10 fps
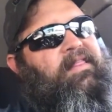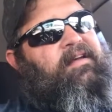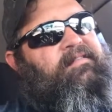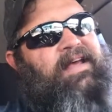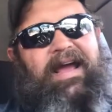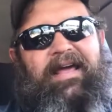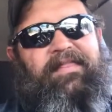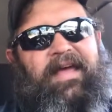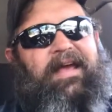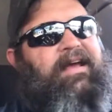The
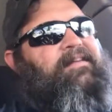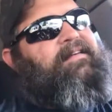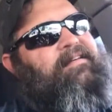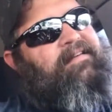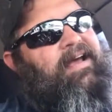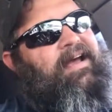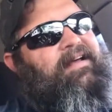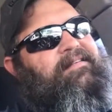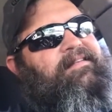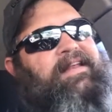second thing is, they say
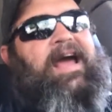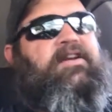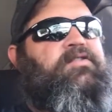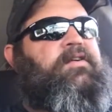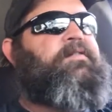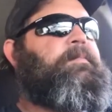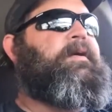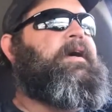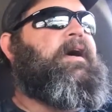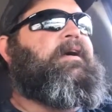it's dangerous
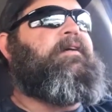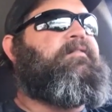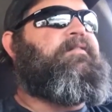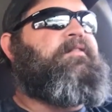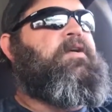because